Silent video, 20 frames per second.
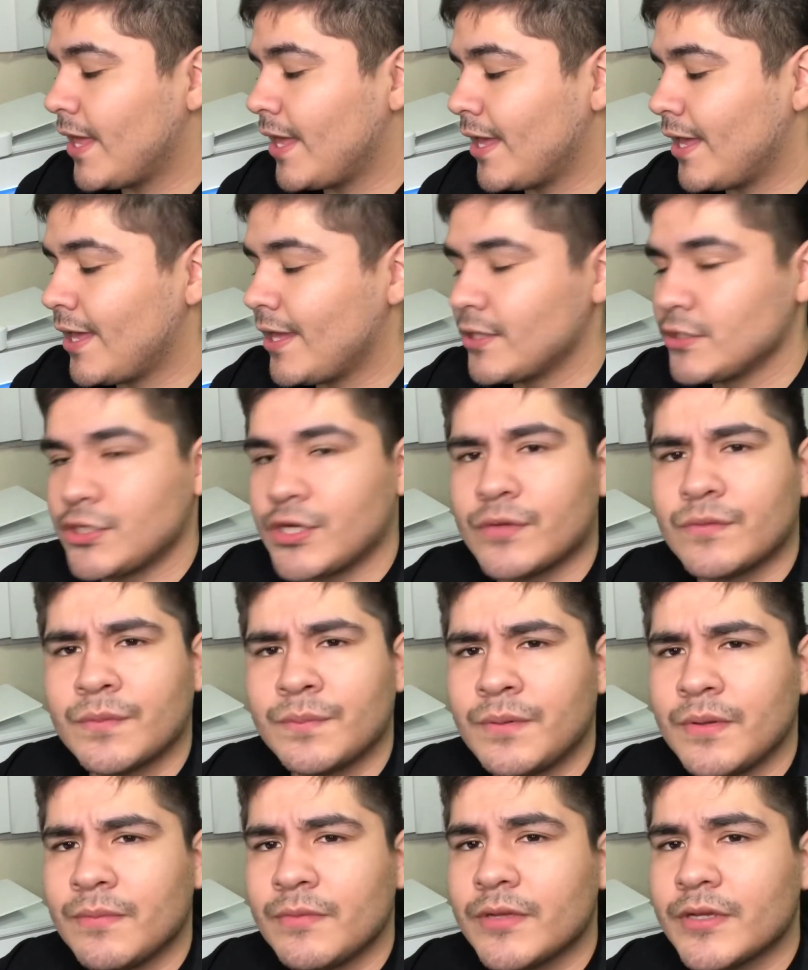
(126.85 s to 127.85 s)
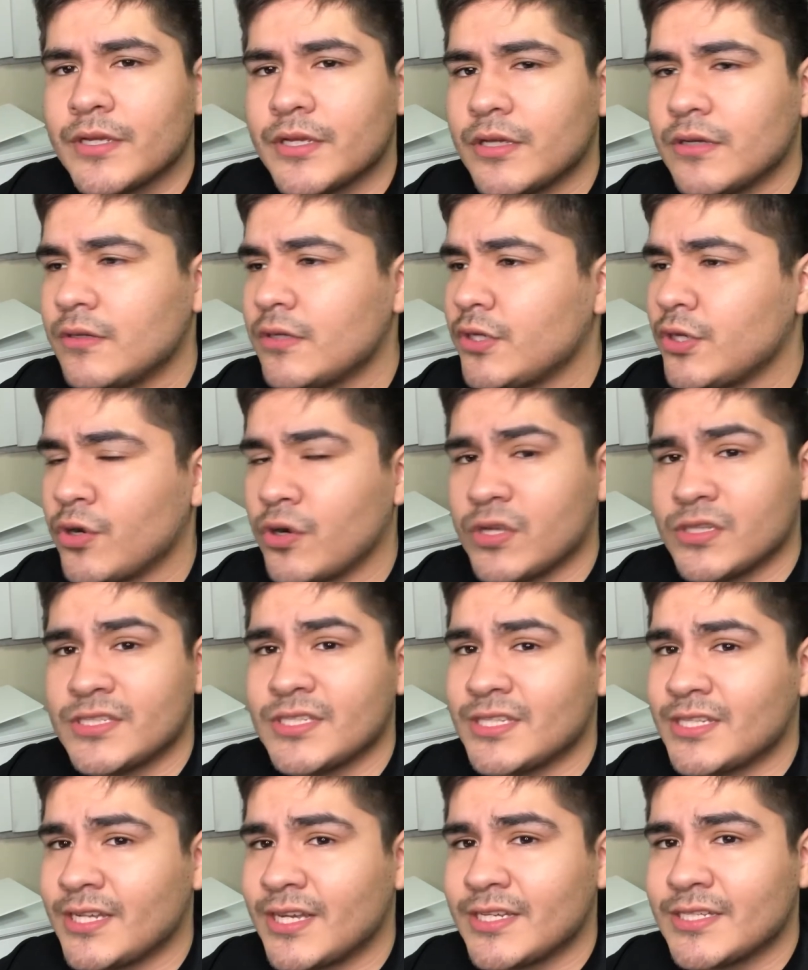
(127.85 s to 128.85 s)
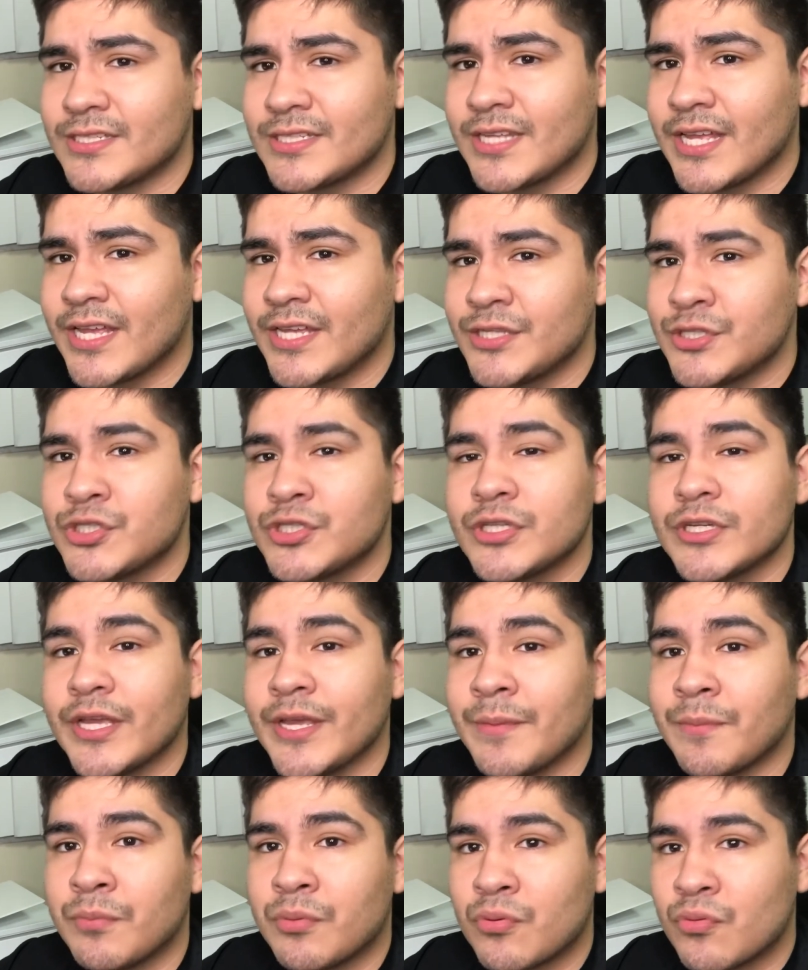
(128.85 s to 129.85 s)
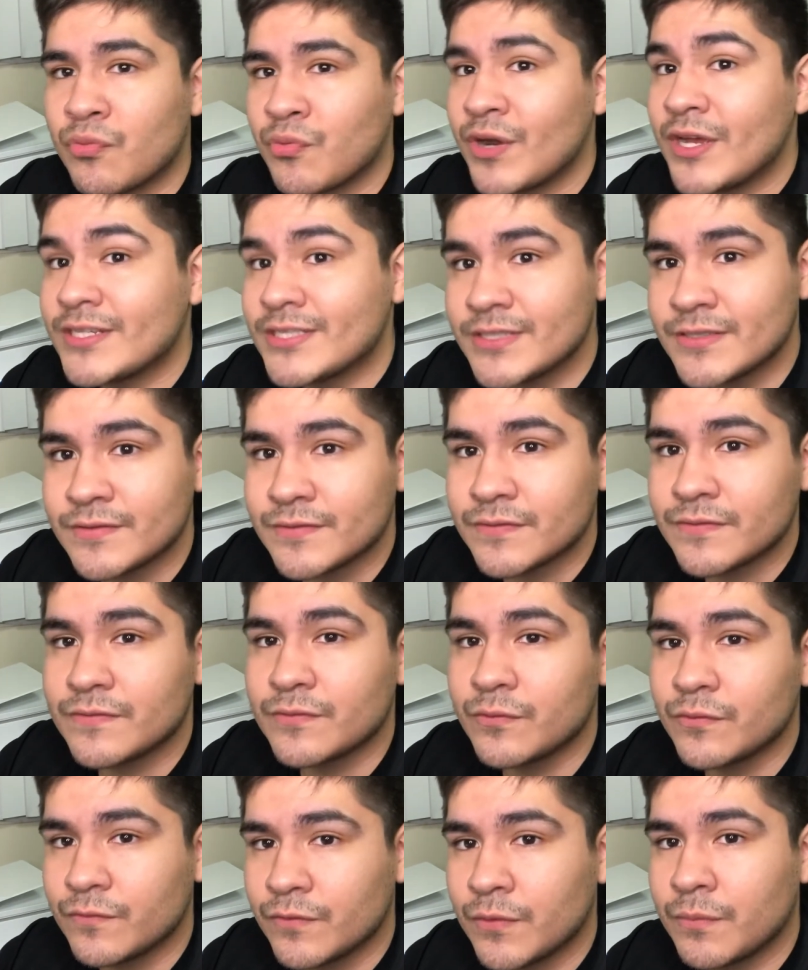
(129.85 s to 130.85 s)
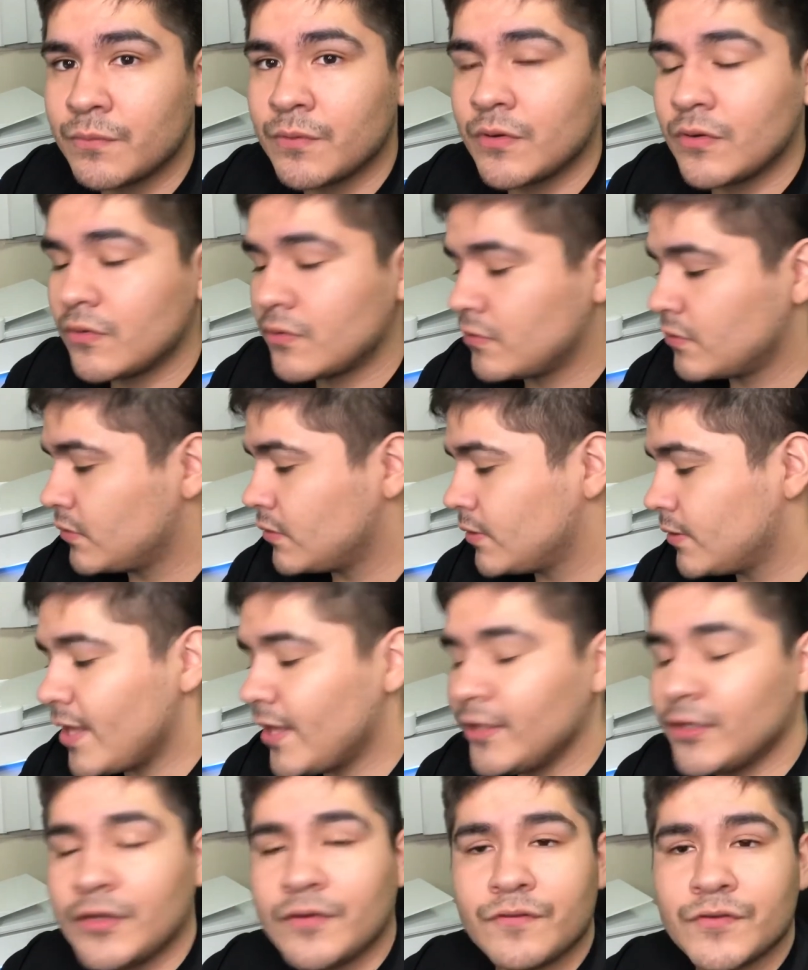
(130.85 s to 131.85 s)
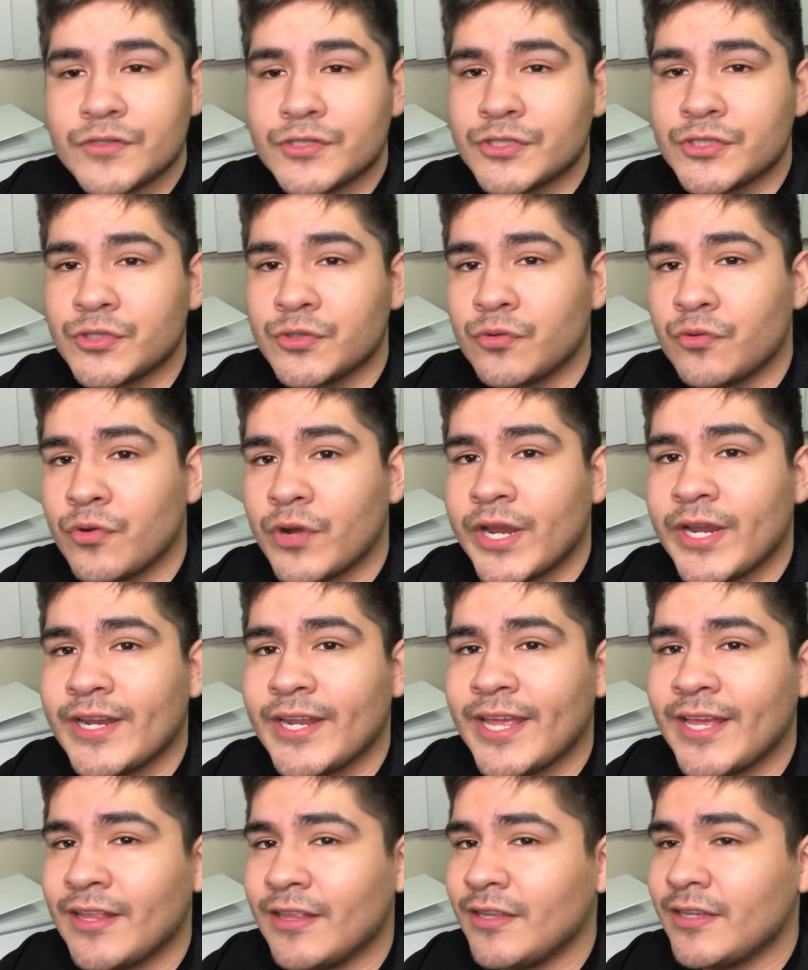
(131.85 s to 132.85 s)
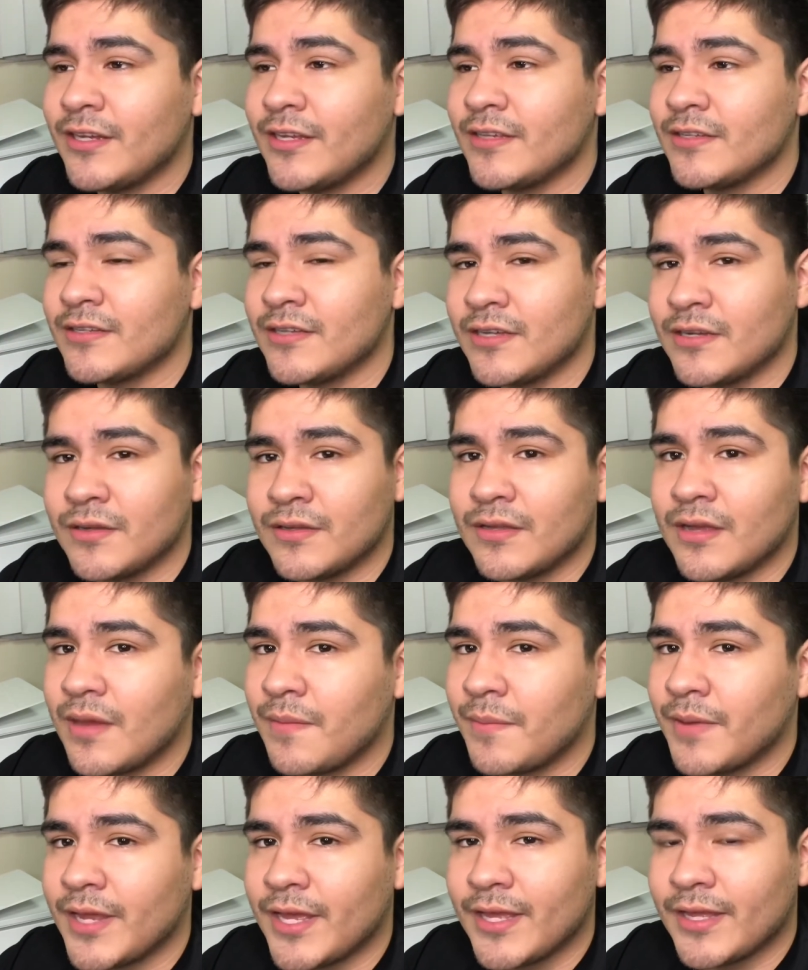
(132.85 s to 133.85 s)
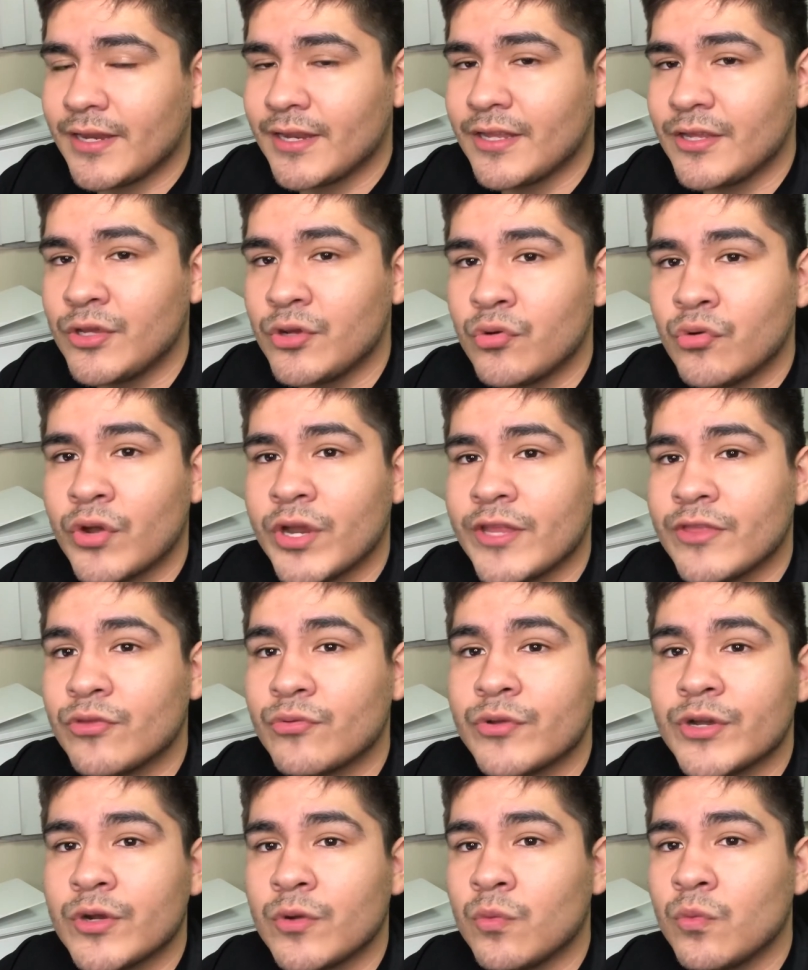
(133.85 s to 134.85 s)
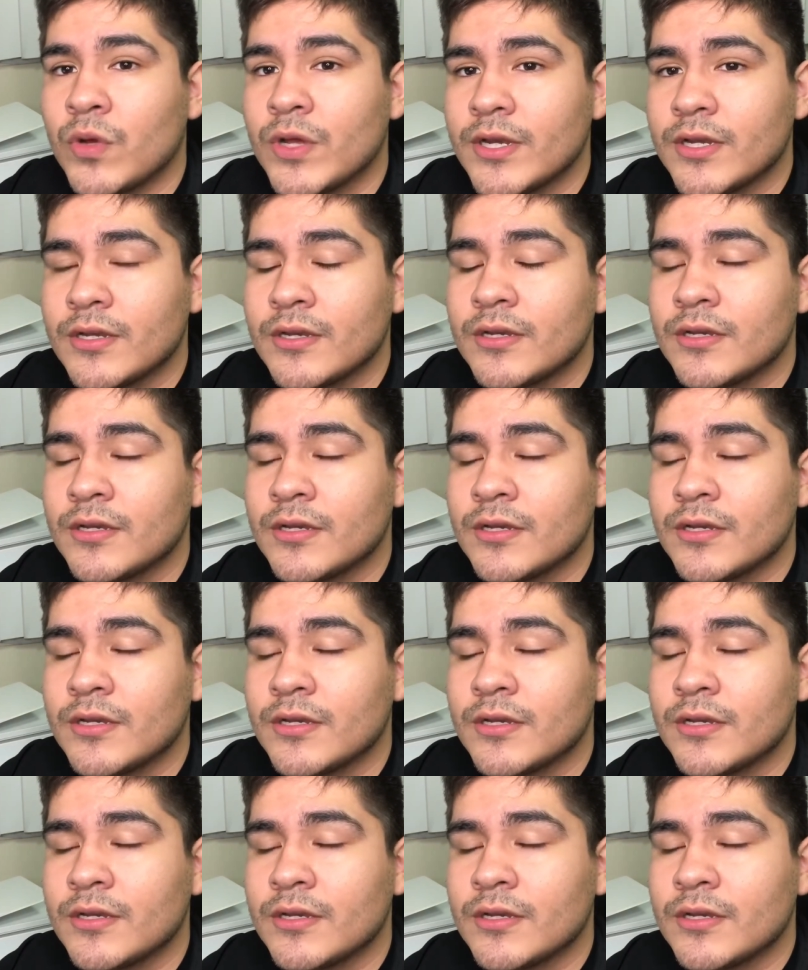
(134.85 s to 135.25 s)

And Czech Republic, you're on to the next stage. Impressive football. England versus Ukraine. England is gonna dominate Ukraine 3-1.